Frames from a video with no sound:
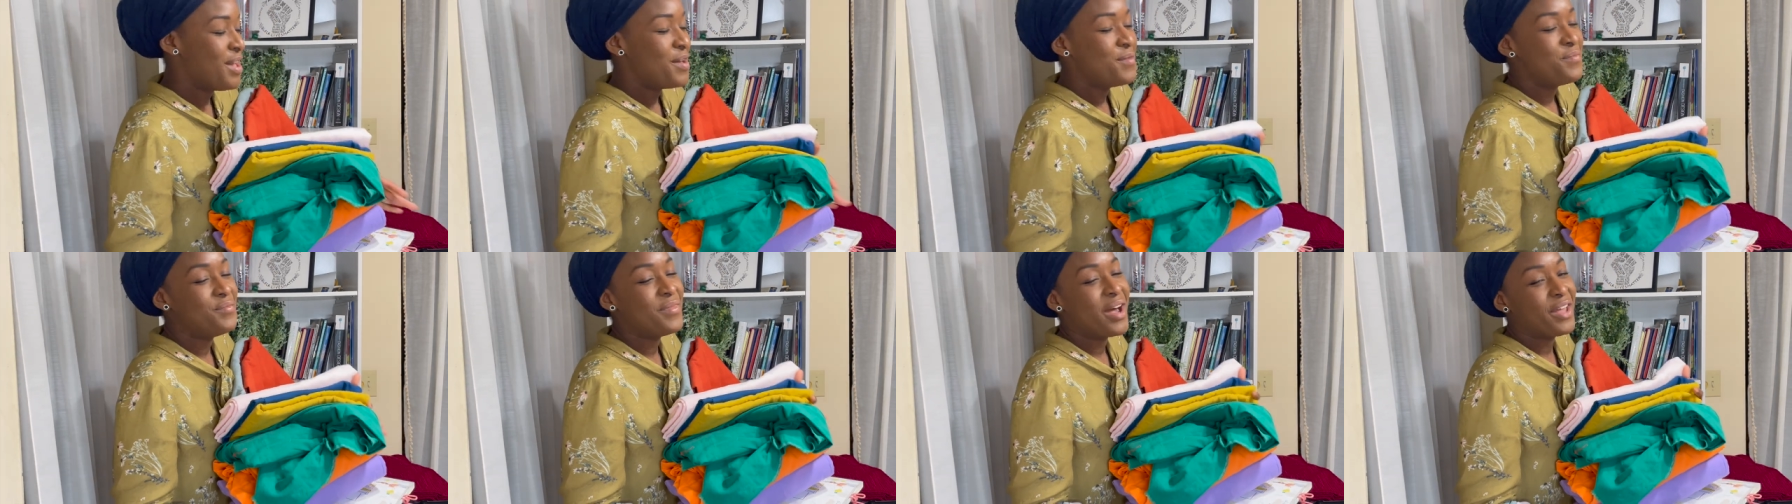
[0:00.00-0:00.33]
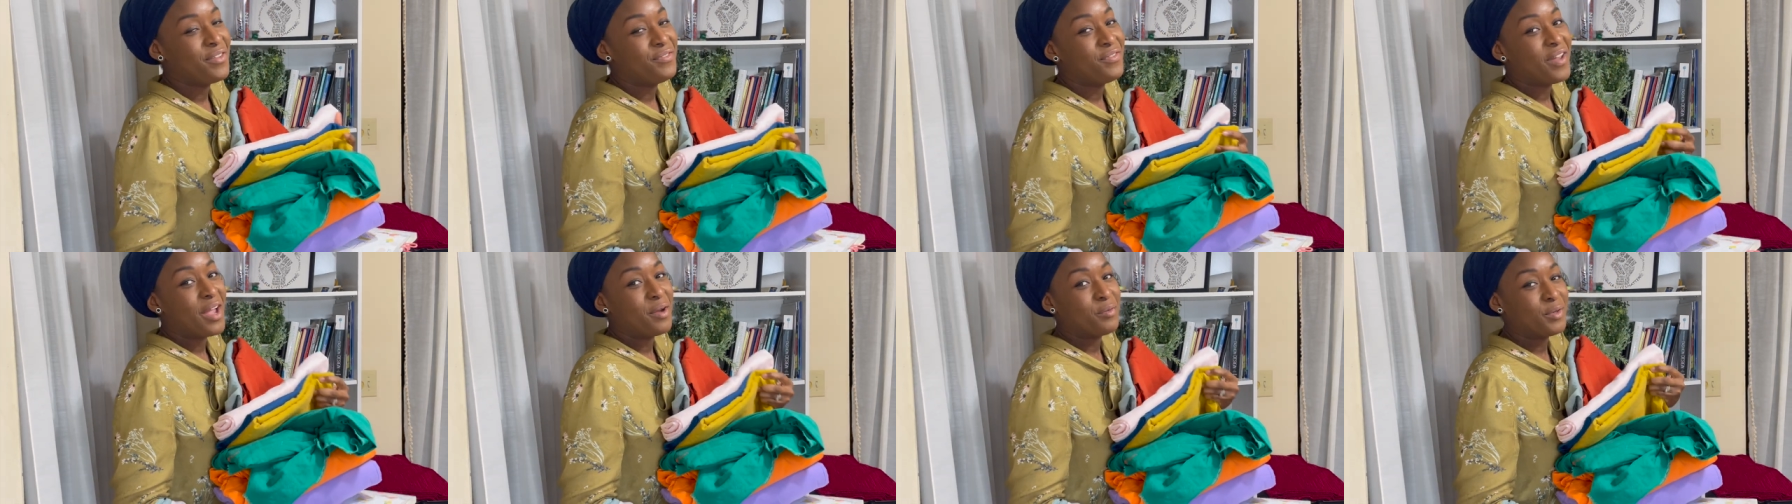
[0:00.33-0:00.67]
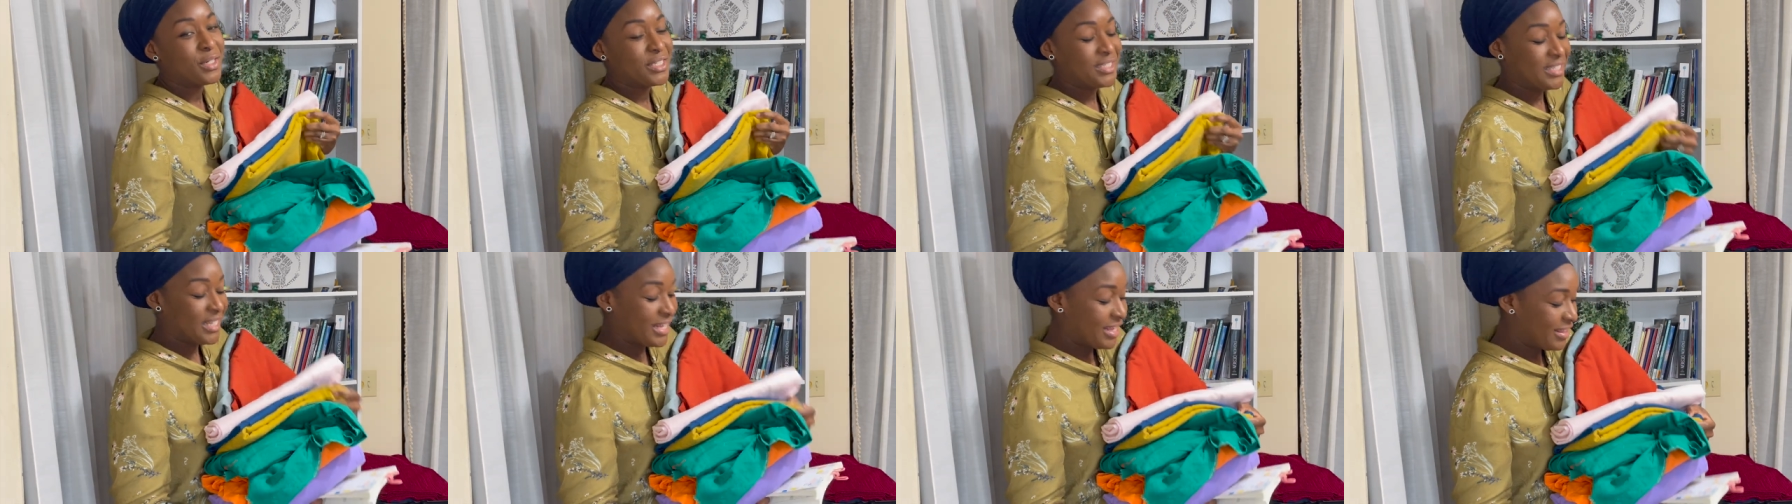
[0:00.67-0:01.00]
my
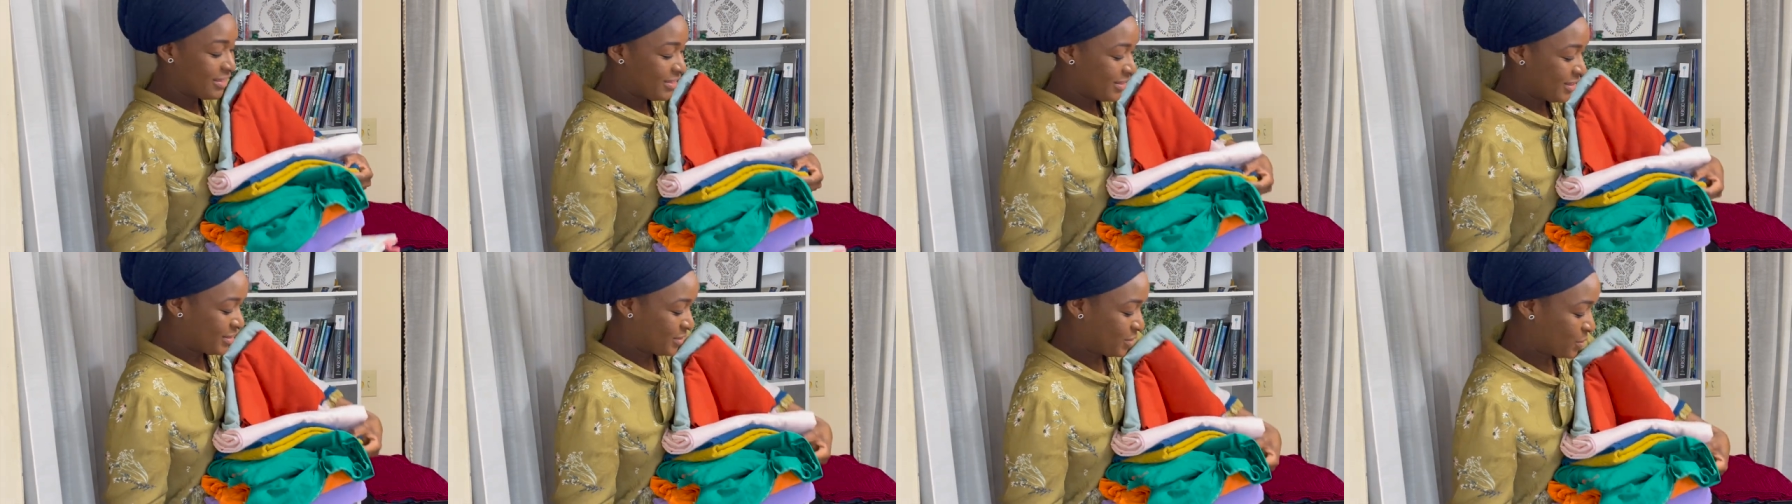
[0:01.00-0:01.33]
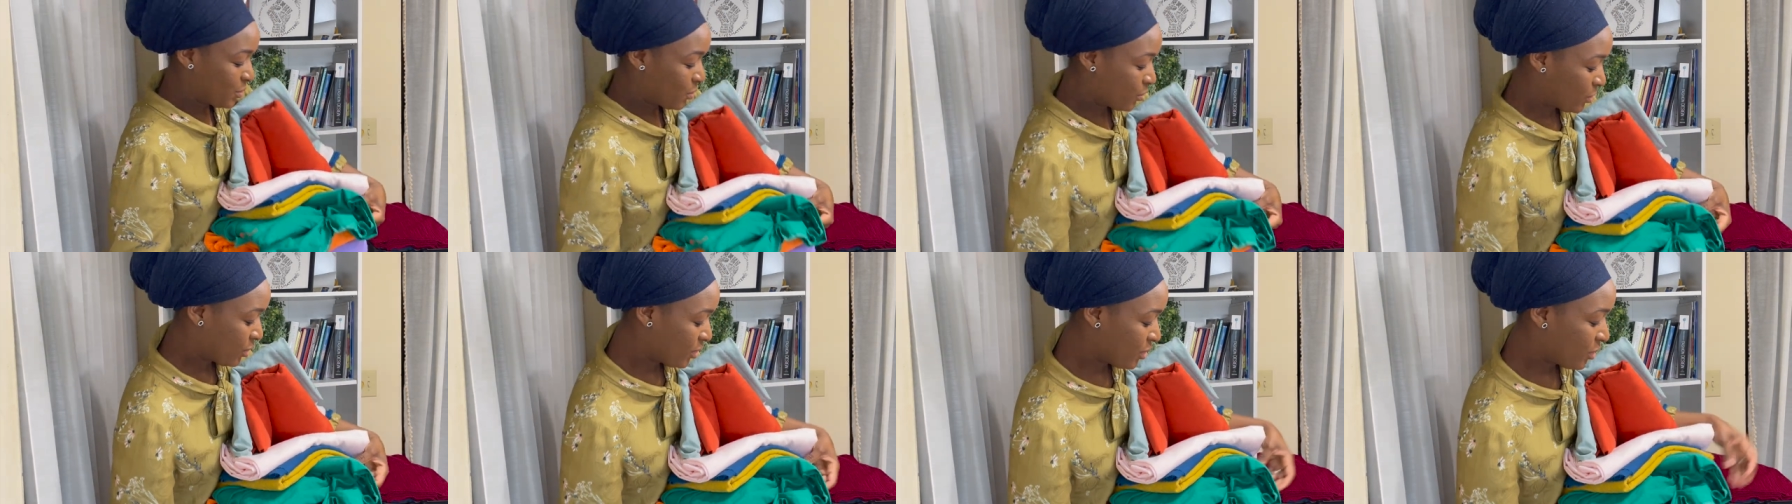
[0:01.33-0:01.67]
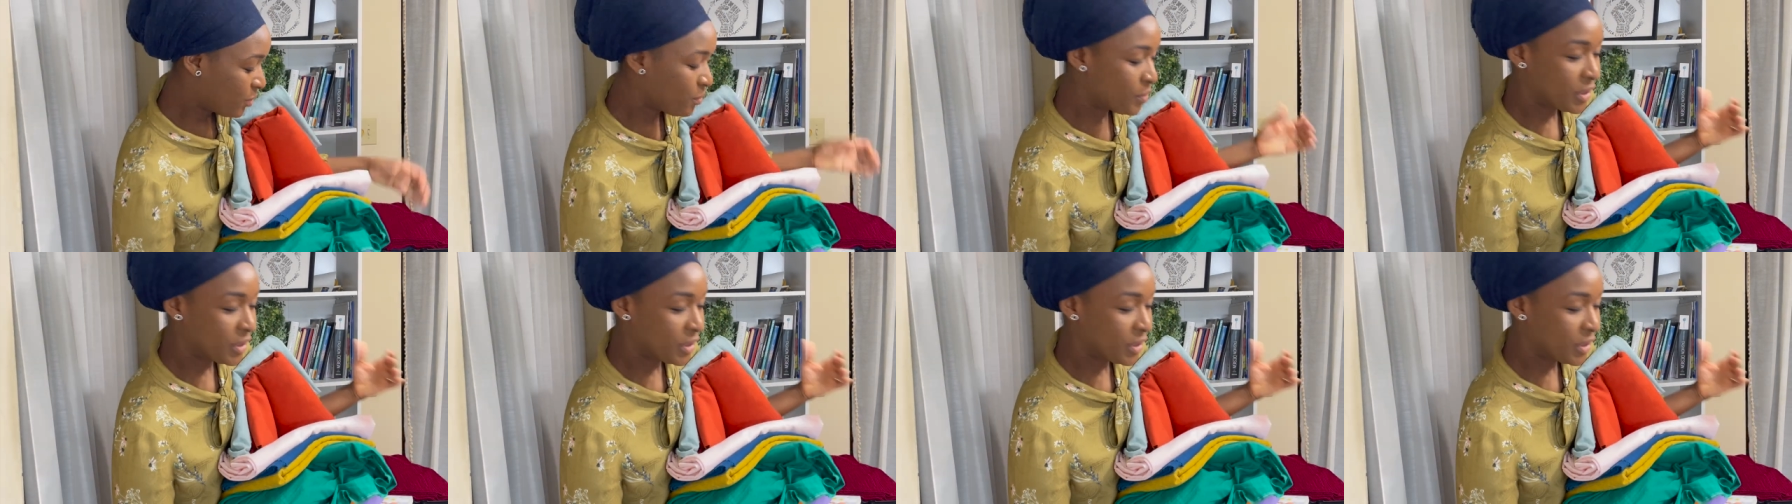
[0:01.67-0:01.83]
fabrics in this order,